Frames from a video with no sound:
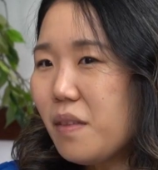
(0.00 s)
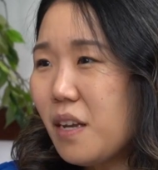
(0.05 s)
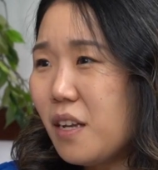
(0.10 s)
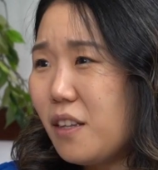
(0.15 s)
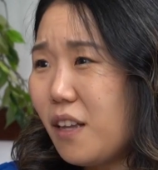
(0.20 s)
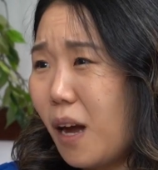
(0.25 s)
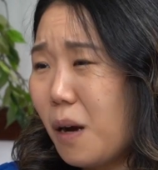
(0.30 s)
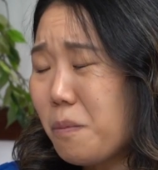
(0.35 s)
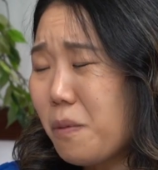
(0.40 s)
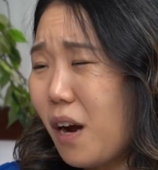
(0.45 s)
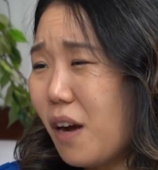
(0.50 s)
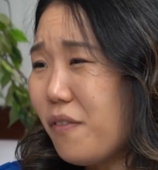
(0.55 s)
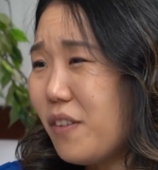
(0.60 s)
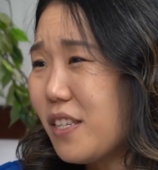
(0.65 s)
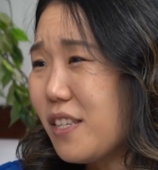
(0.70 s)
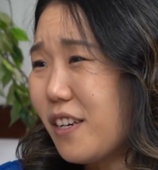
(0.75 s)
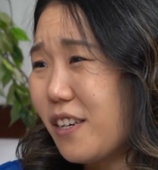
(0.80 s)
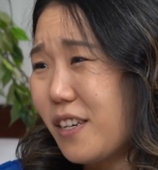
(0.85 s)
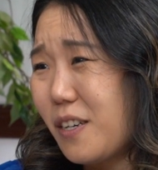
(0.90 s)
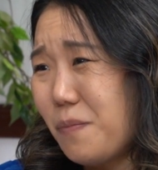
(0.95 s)

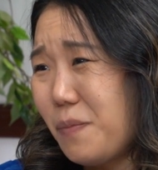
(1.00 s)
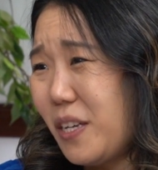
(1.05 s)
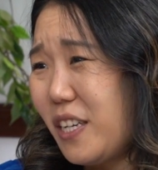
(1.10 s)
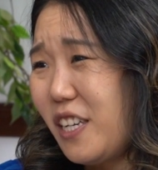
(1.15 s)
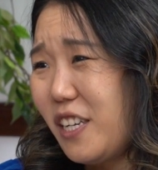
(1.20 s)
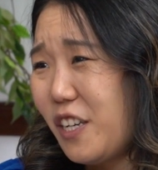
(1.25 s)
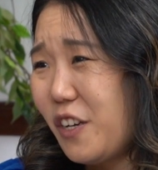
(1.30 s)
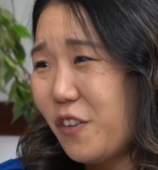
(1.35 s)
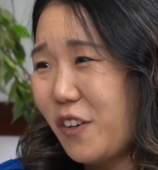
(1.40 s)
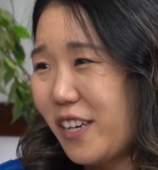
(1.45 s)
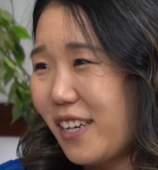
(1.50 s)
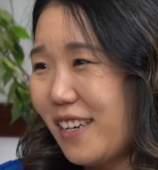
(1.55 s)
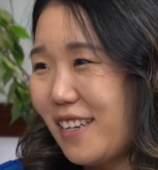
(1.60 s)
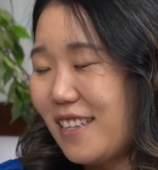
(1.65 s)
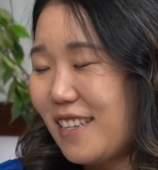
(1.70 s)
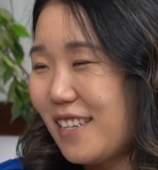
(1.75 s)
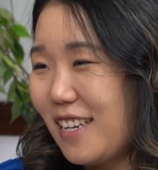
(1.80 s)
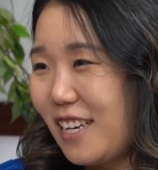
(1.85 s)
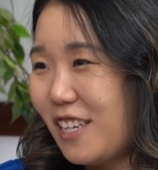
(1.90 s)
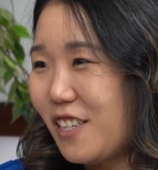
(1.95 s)
Nonprofits are community
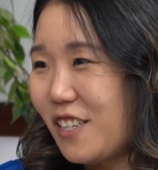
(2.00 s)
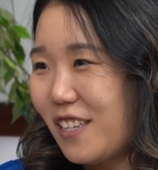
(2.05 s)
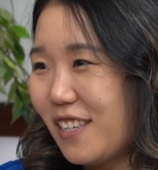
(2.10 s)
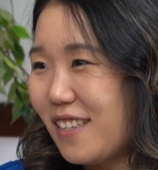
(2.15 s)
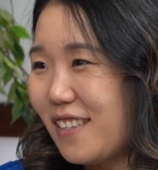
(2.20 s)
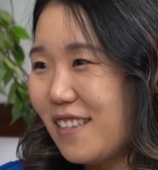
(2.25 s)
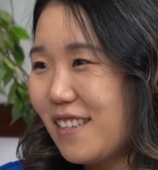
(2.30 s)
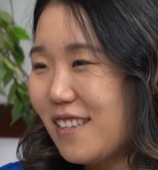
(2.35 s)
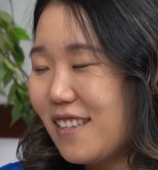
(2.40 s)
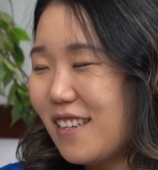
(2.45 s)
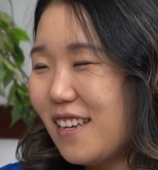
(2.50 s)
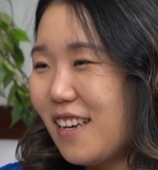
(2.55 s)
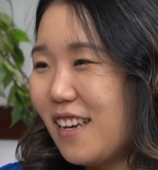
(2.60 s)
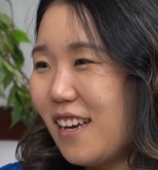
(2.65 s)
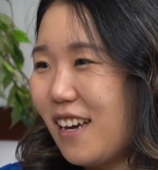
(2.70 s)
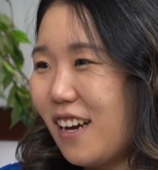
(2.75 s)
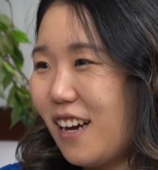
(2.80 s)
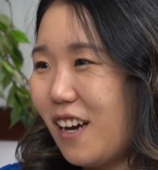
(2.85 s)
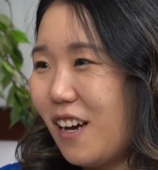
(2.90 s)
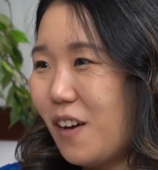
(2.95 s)
organizations.
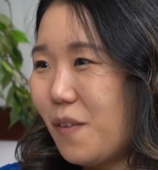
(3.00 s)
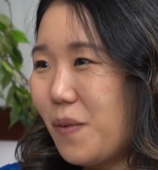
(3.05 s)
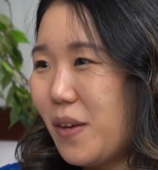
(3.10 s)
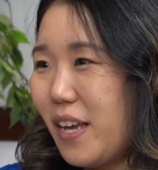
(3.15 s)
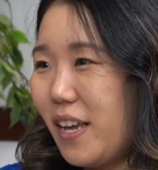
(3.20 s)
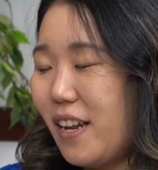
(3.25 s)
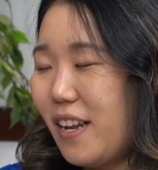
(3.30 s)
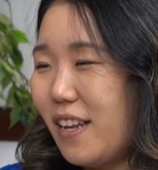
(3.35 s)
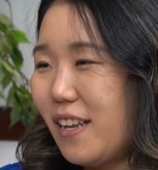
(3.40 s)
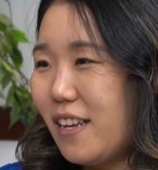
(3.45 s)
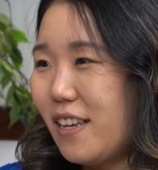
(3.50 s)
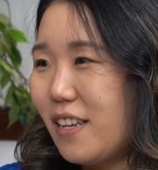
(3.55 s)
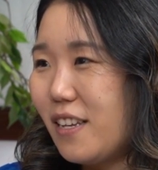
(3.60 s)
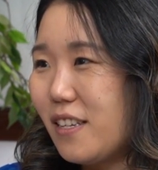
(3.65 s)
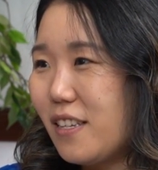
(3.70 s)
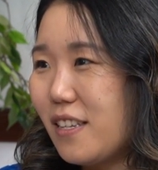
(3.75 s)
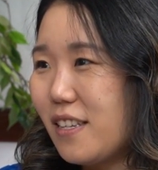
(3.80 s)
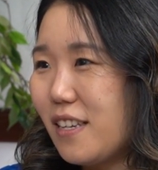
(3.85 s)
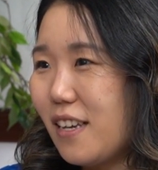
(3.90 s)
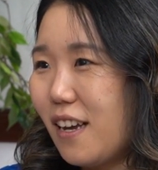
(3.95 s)

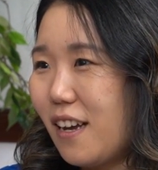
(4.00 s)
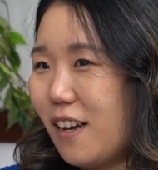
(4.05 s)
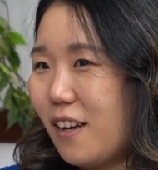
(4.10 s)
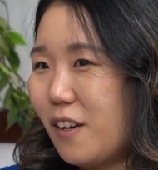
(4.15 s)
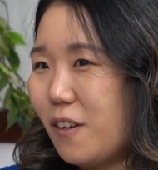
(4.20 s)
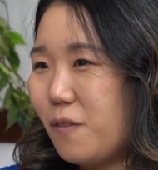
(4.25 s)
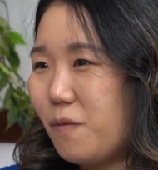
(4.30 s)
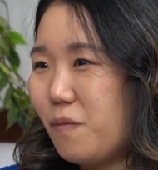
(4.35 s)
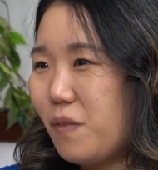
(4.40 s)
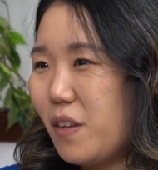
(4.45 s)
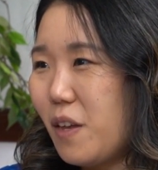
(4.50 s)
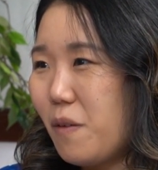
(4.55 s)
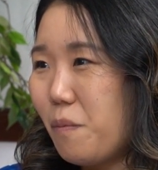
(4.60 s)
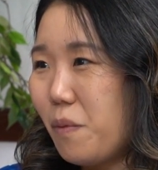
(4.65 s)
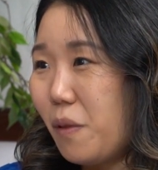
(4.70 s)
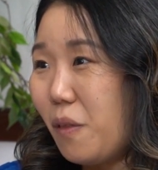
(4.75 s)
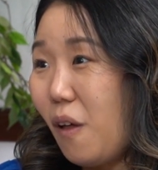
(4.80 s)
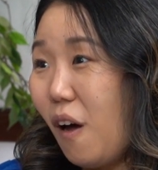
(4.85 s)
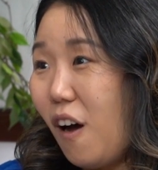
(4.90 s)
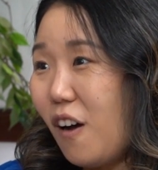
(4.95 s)
It
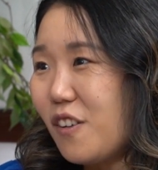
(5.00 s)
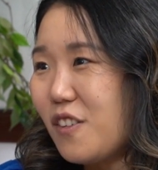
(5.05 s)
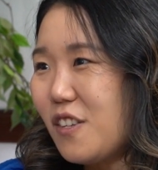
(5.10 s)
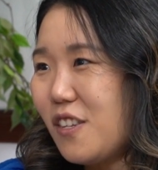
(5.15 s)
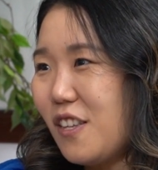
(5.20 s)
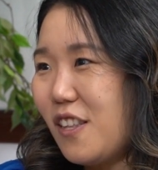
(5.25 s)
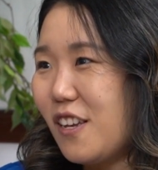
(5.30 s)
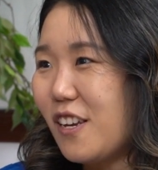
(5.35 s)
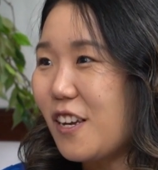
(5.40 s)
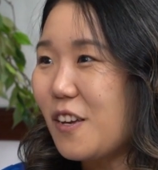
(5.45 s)
belongs to the